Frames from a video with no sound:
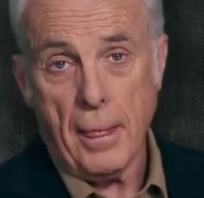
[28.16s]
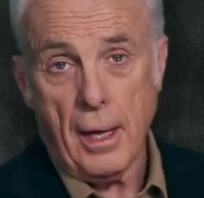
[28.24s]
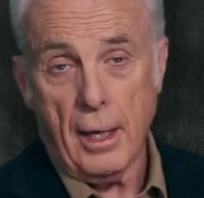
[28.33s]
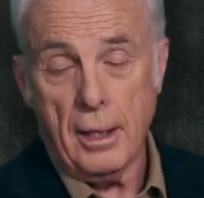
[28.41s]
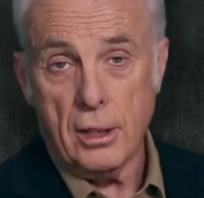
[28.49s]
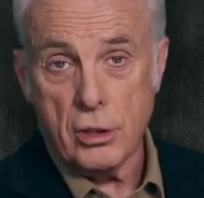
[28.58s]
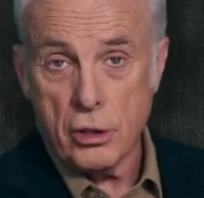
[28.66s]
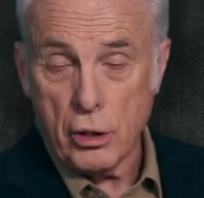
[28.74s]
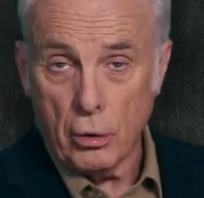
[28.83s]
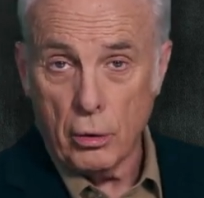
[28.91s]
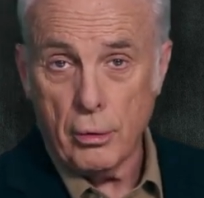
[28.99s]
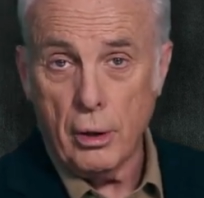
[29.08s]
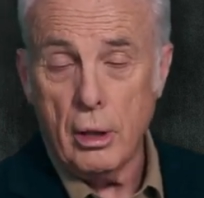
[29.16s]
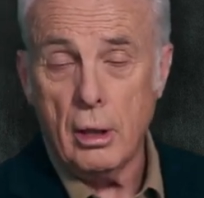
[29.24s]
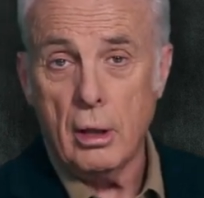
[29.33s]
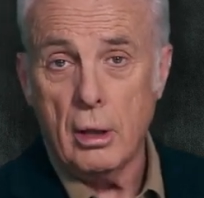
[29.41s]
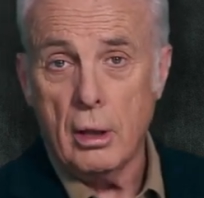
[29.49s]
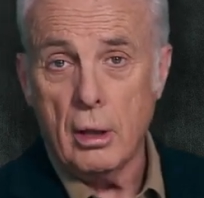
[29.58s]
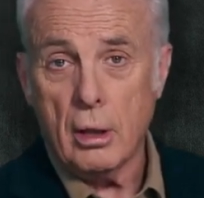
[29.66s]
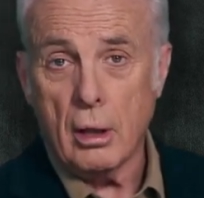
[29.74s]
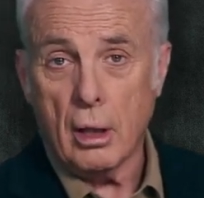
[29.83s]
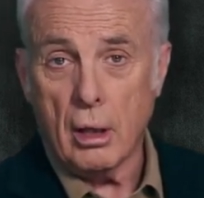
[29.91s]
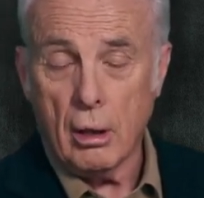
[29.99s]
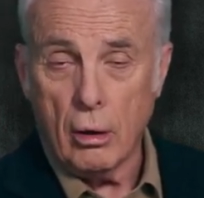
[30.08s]
and his children
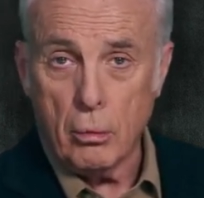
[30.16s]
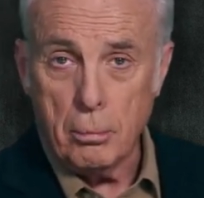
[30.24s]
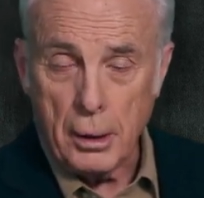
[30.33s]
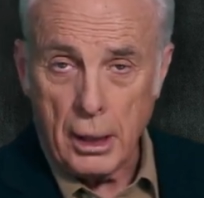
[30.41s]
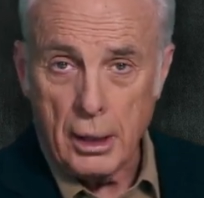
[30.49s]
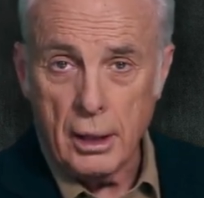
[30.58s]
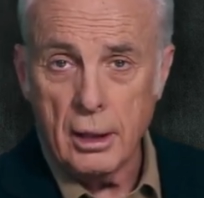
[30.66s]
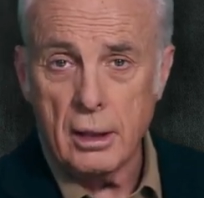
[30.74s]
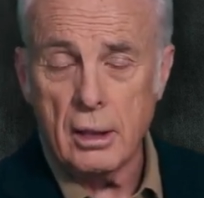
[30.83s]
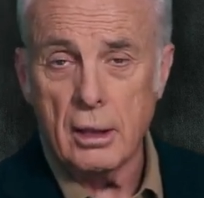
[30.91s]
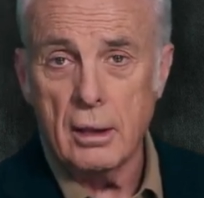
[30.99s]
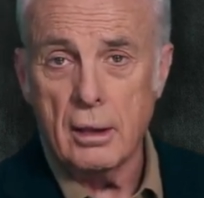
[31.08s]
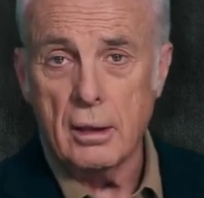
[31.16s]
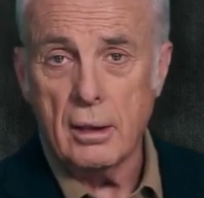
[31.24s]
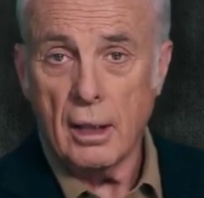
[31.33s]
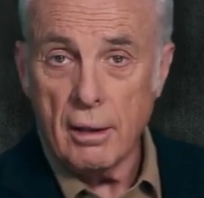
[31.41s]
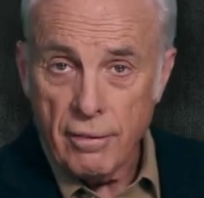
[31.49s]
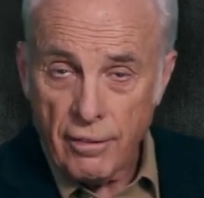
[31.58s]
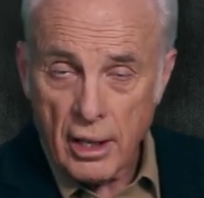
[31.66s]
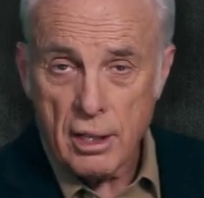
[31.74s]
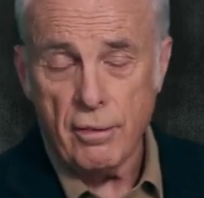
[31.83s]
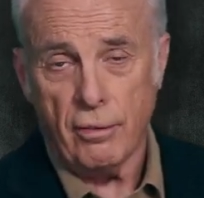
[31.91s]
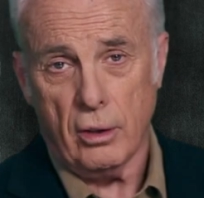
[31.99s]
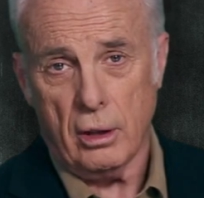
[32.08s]
are obedient and
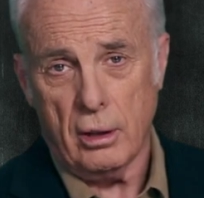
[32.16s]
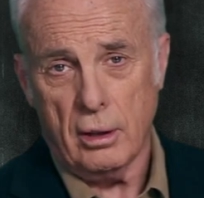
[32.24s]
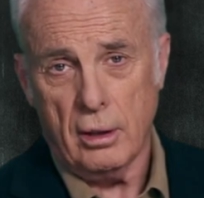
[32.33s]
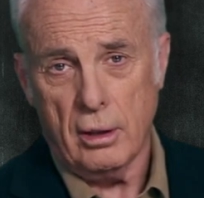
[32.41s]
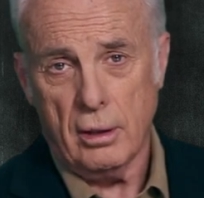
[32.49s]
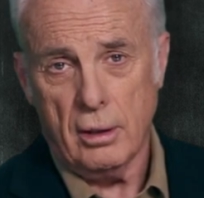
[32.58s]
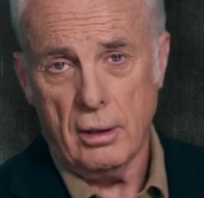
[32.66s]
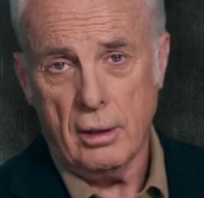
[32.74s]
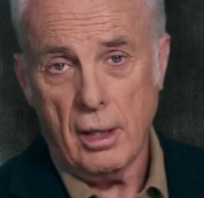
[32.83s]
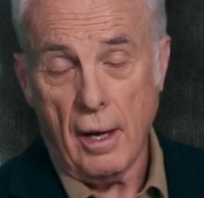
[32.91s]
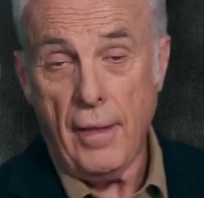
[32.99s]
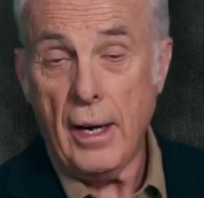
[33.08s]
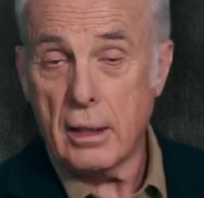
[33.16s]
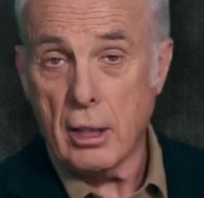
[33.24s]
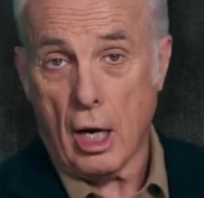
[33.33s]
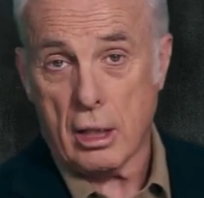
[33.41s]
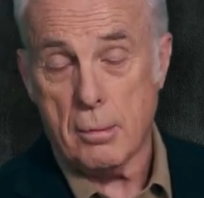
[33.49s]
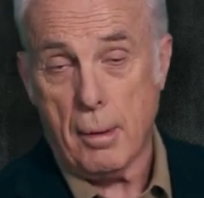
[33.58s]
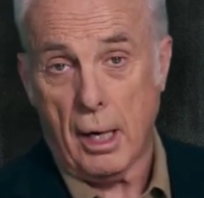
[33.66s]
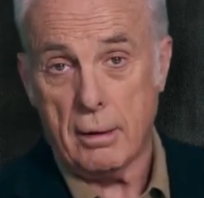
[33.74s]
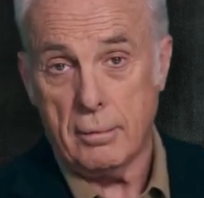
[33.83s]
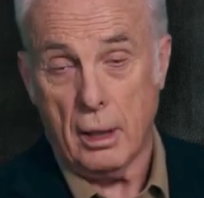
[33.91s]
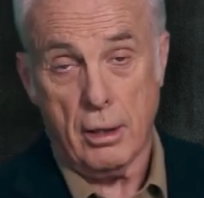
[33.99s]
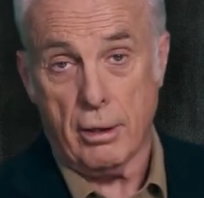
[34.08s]
faithful. And then it talks
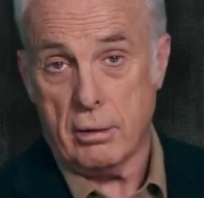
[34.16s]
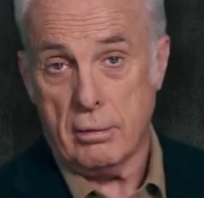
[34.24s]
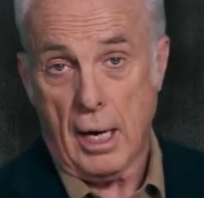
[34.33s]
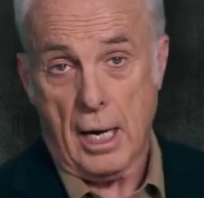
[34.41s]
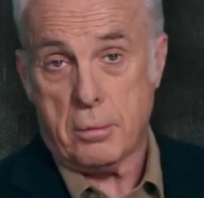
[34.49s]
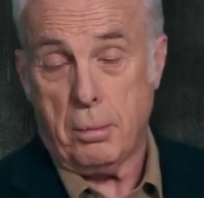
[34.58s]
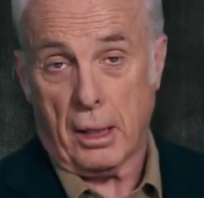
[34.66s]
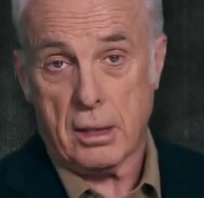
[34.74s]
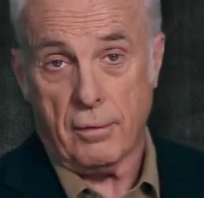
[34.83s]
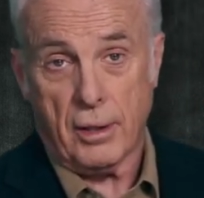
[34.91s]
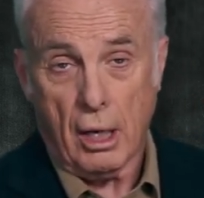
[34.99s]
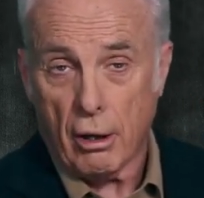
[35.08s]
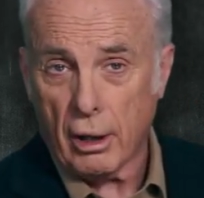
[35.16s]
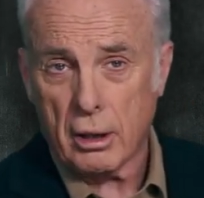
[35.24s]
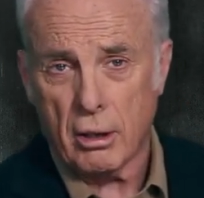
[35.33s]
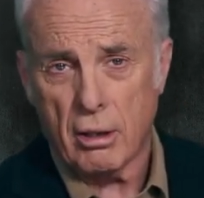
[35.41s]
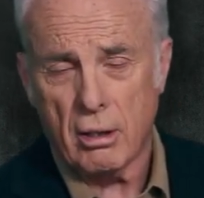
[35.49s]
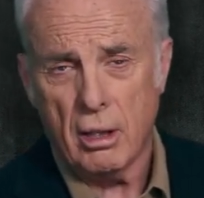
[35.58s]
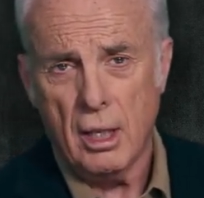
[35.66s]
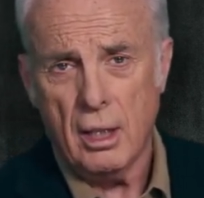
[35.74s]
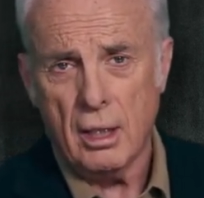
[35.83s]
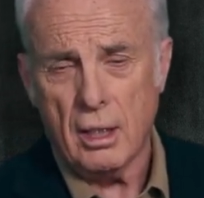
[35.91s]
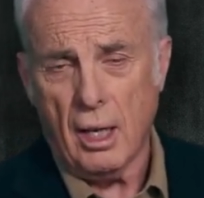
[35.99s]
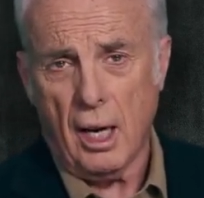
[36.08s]
about other aspects of character,
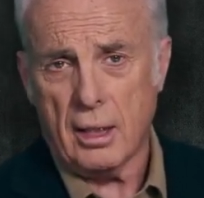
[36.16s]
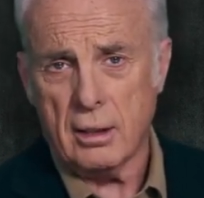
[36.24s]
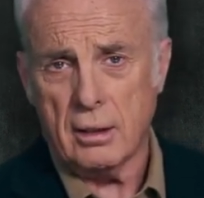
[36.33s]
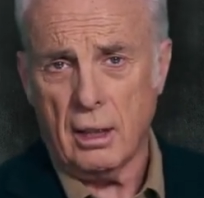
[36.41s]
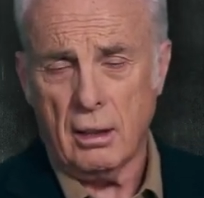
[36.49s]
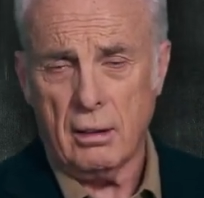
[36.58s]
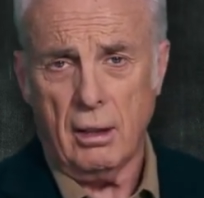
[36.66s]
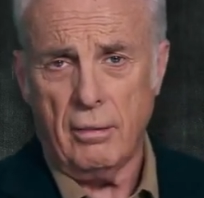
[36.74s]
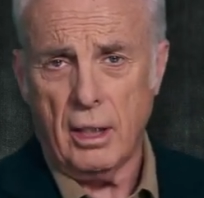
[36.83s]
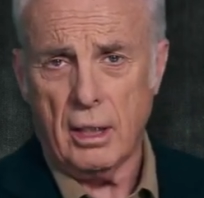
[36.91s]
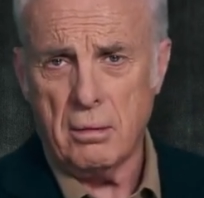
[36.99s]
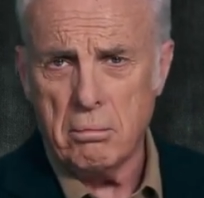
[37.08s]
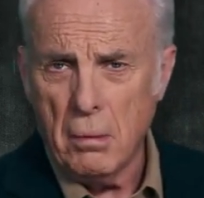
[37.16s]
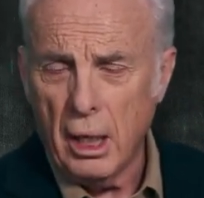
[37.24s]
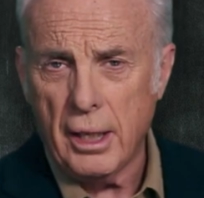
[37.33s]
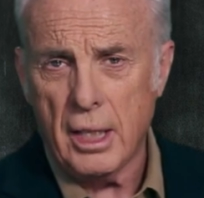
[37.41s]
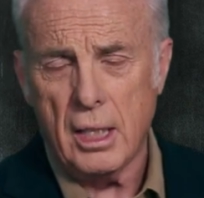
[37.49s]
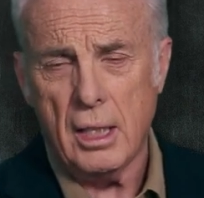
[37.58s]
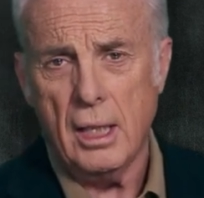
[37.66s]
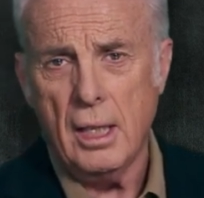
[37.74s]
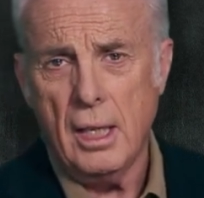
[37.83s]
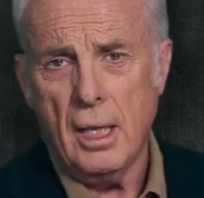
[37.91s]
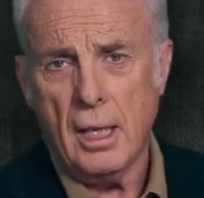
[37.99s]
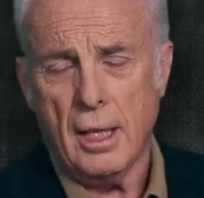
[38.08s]
not loving money,
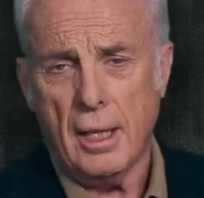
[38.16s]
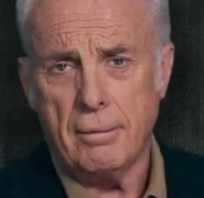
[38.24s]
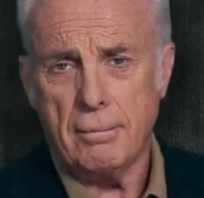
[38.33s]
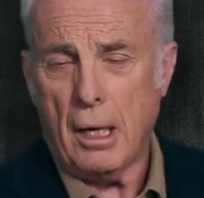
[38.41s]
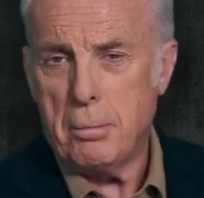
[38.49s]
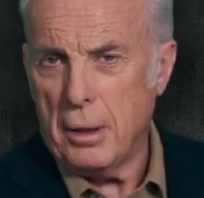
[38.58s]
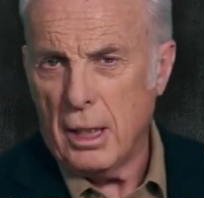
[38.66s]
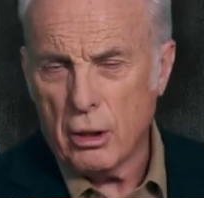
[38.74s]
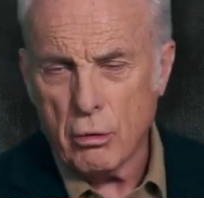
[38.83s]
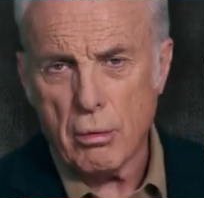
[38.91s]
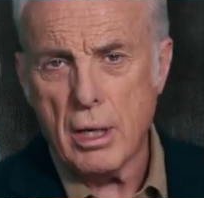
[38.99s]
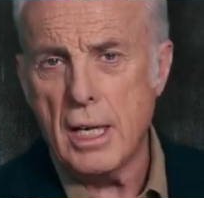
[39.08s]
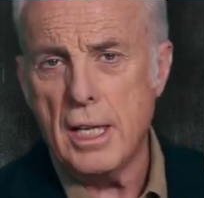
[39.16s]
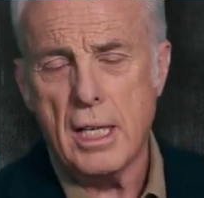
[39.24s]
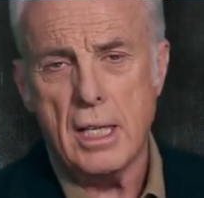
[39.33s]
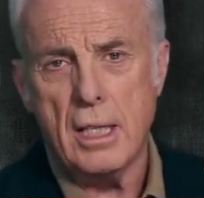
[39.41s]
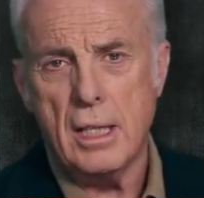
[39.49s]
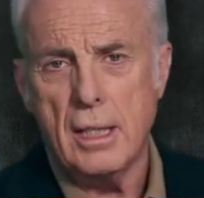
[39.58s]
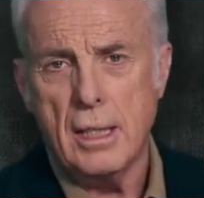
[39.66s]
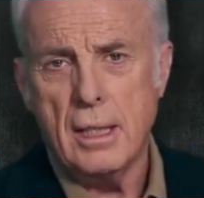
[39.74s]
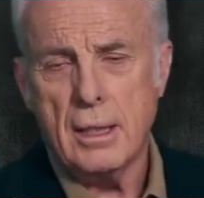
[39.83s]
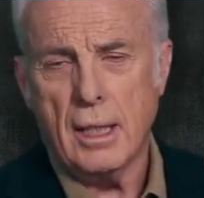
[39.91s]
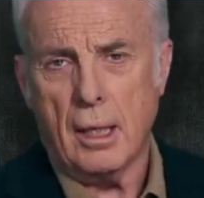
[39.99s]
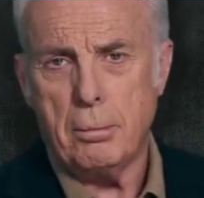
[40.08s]
not being greedy,
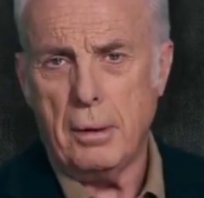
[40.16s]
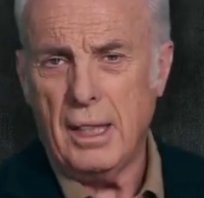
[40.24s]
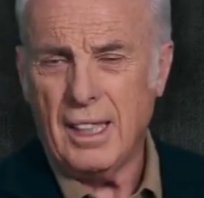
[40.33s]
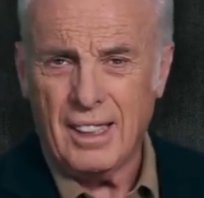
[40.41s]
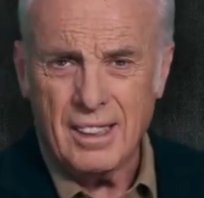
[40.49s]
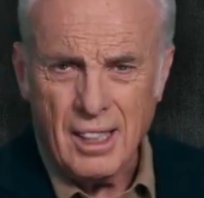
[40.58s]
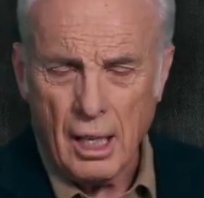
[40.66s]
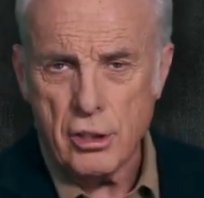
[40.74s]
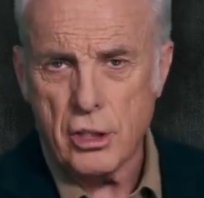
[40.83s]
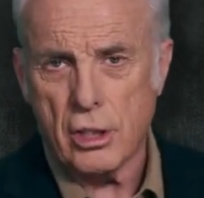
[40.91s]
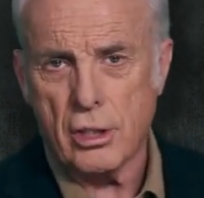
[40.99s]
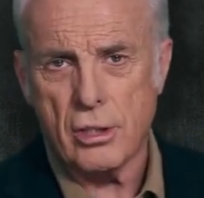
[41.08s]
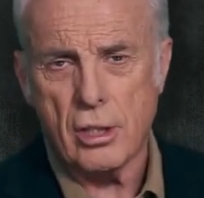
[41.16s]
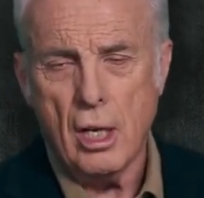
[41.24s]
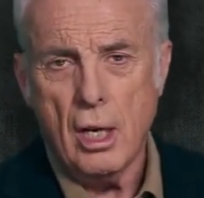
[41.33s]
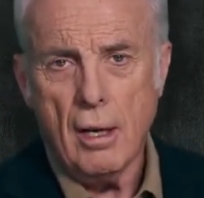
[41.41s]
not being contentious.